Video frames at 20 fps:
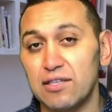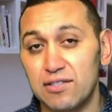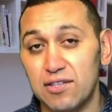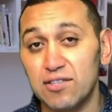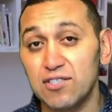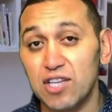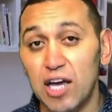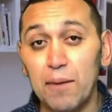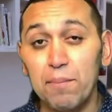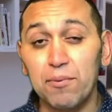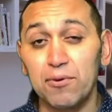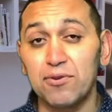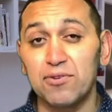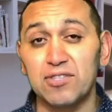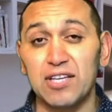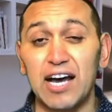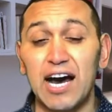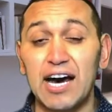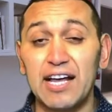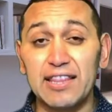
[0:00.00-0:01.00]
disciples
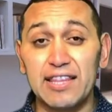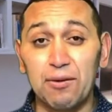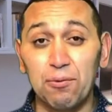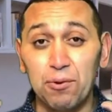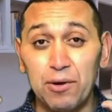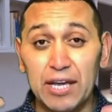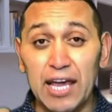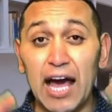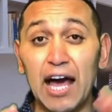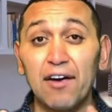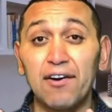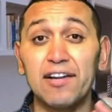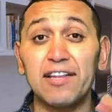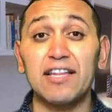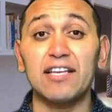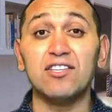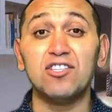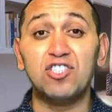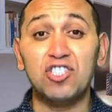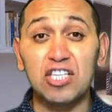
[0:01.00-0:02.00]
on the reality
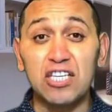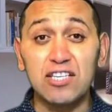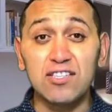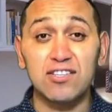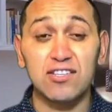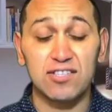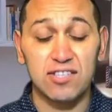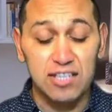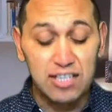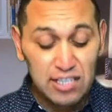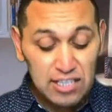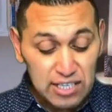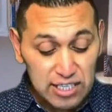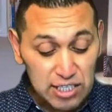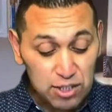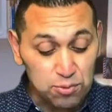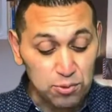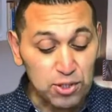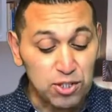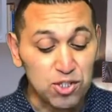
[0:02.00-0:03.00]
that Jesus
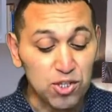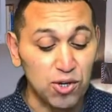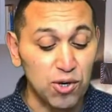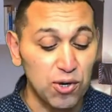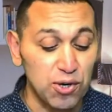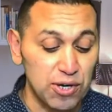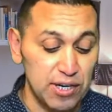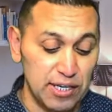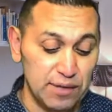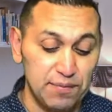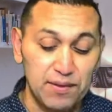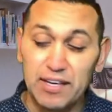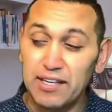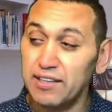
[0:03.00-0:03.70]
is returning,